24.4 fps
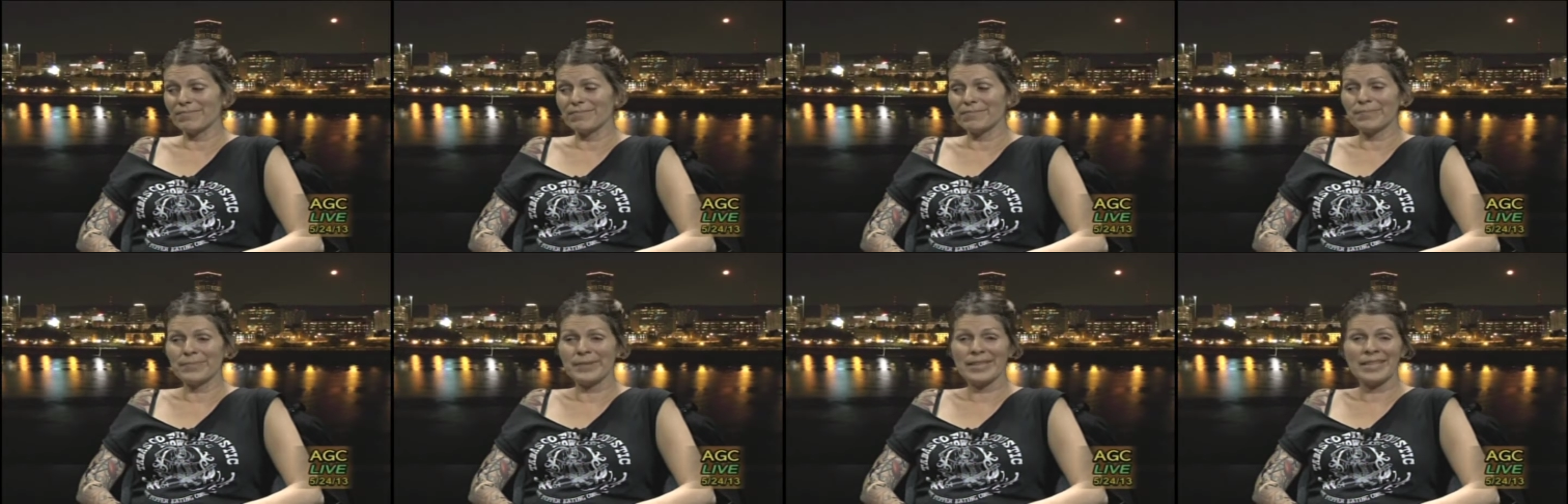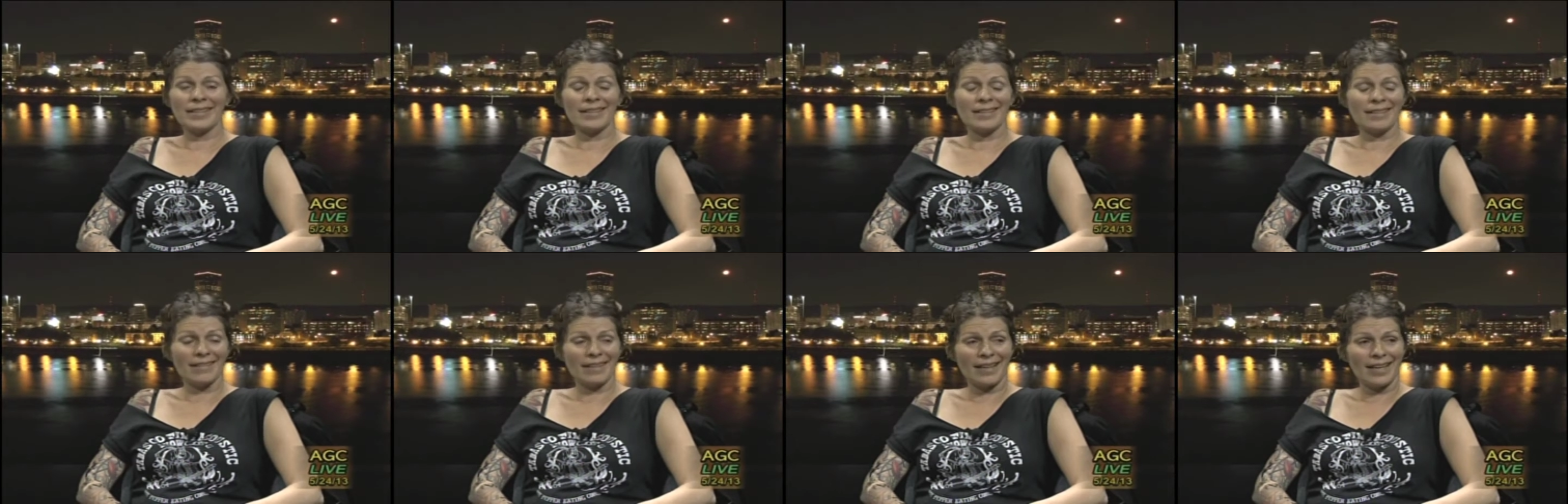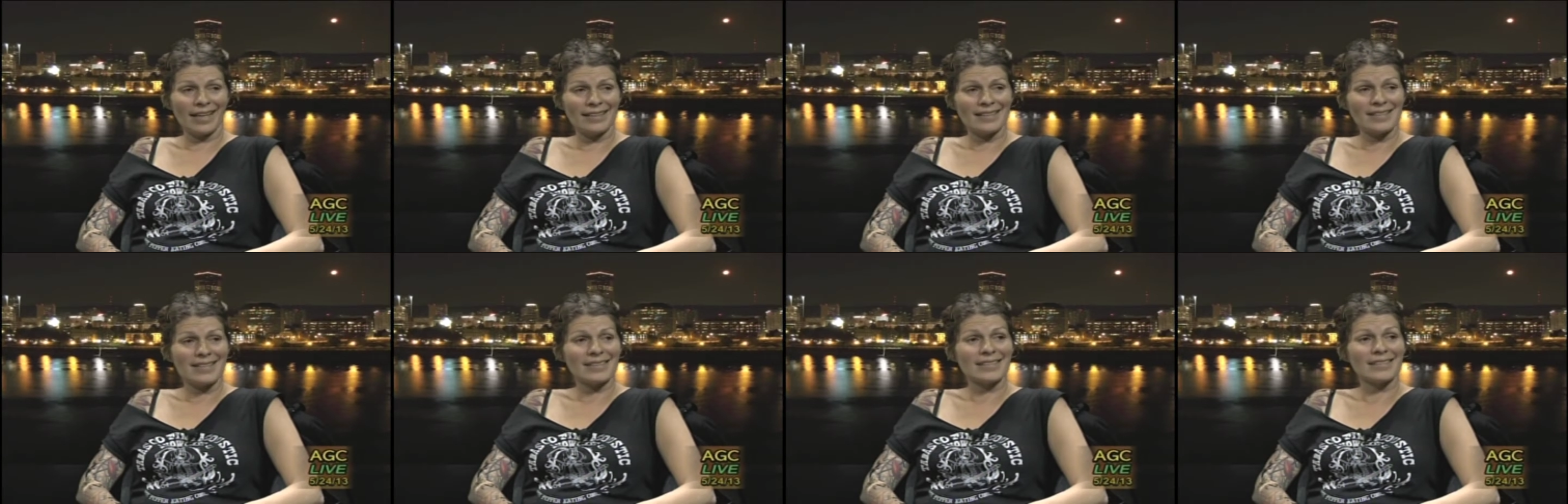being
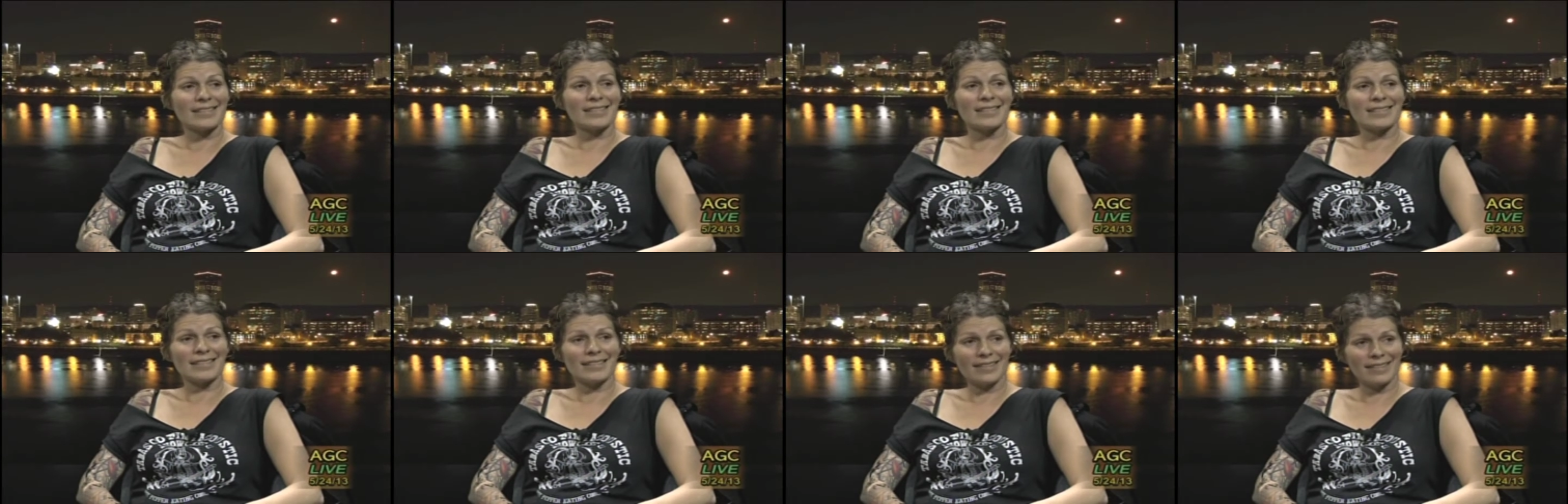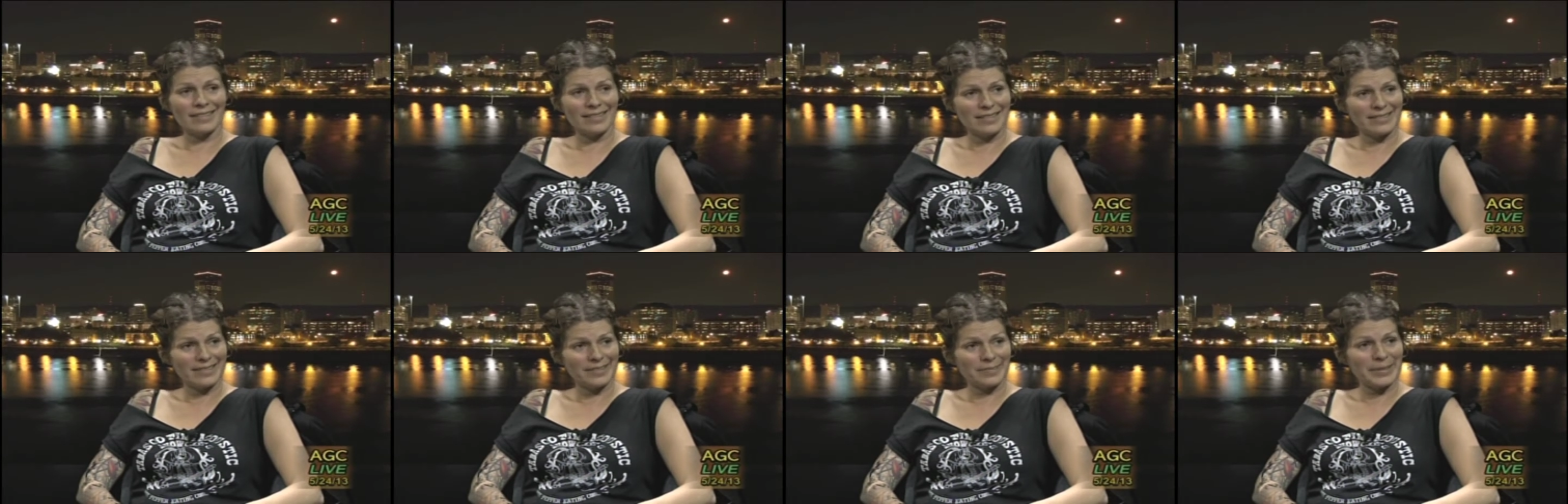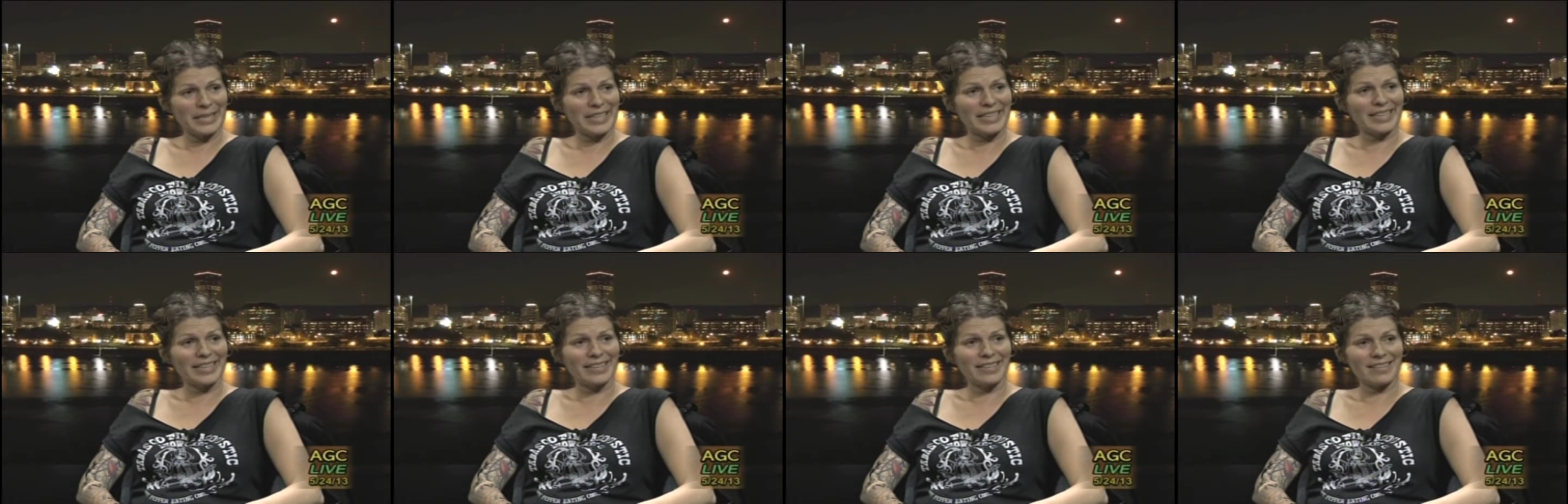enlightened mm -hmm. a mm-hmm. little
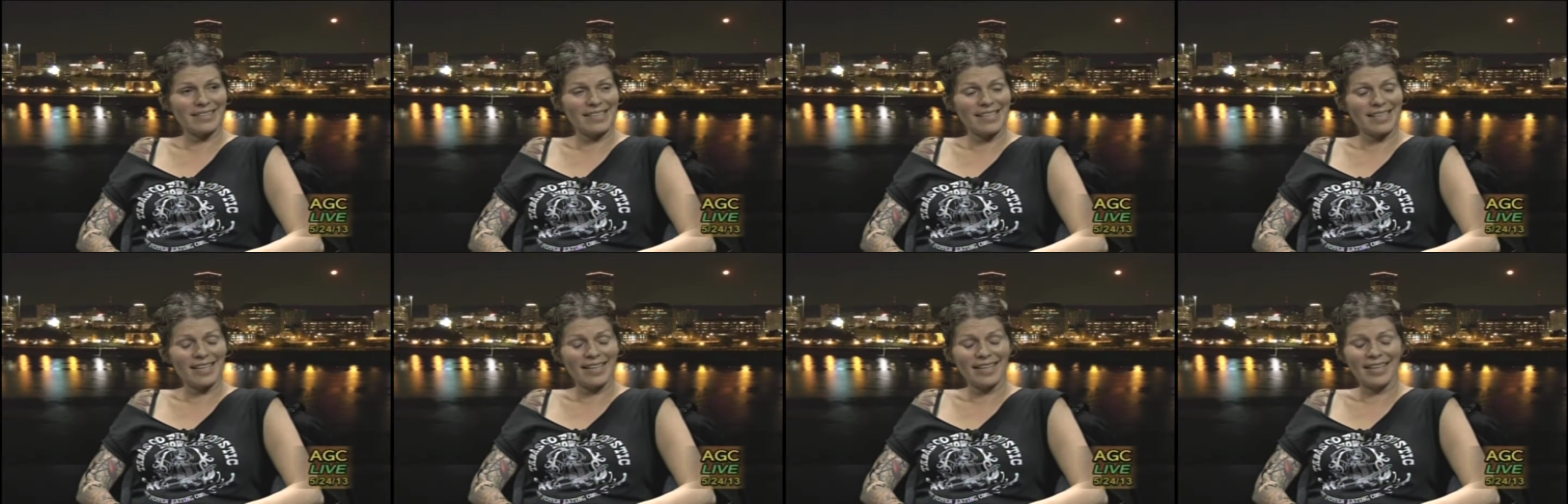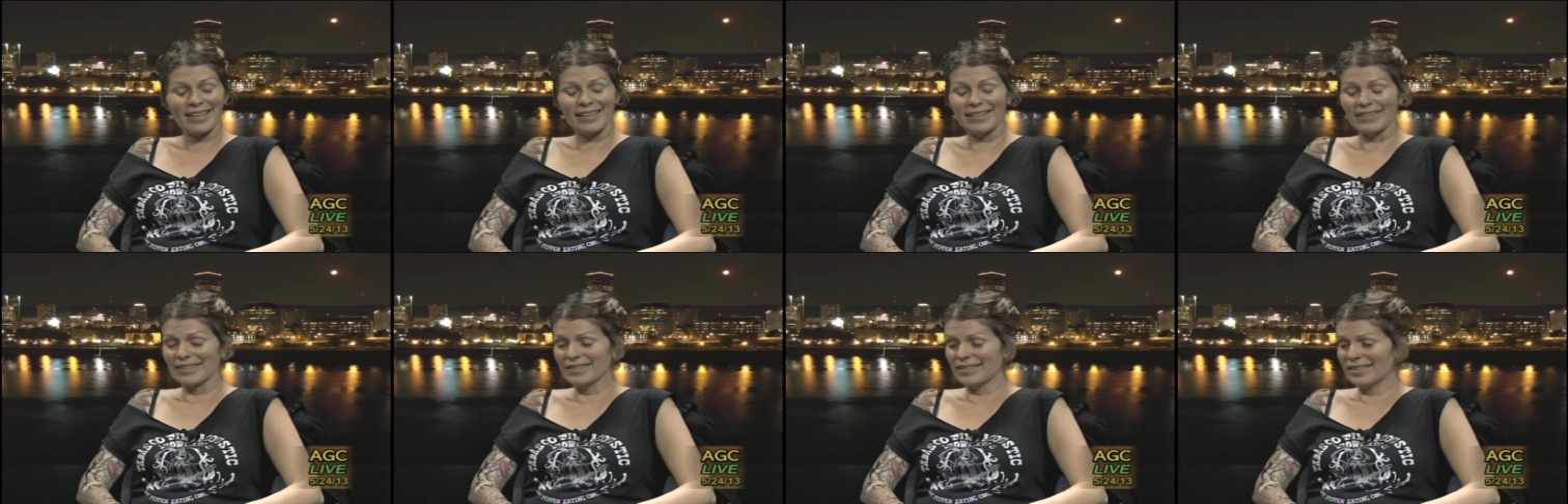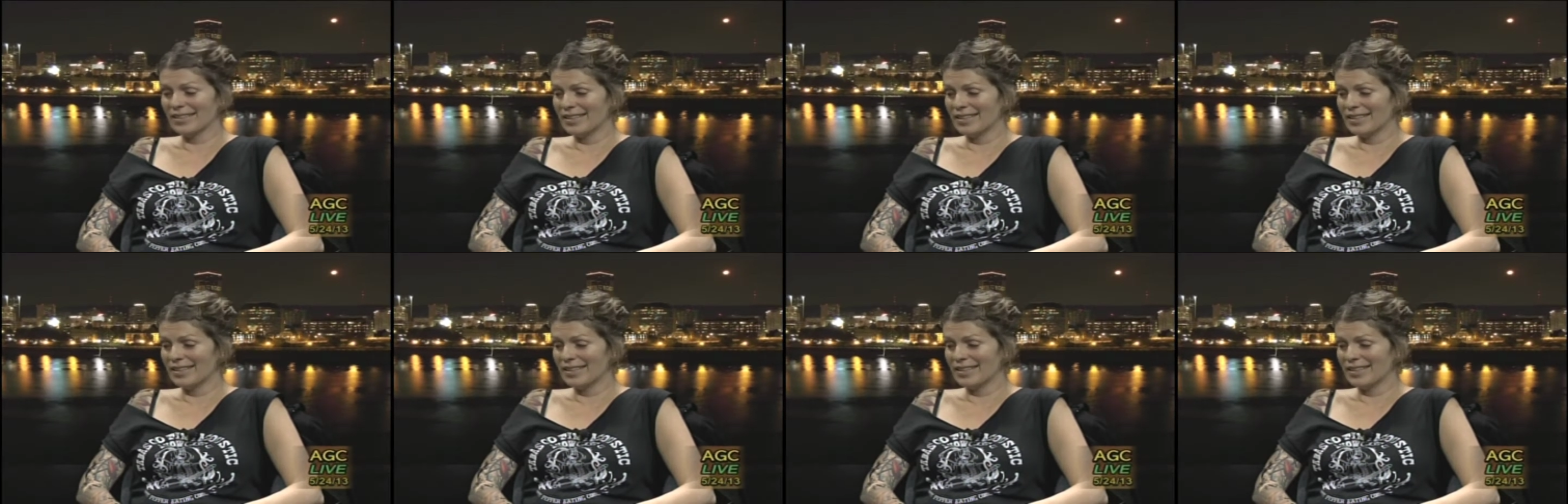bit here today.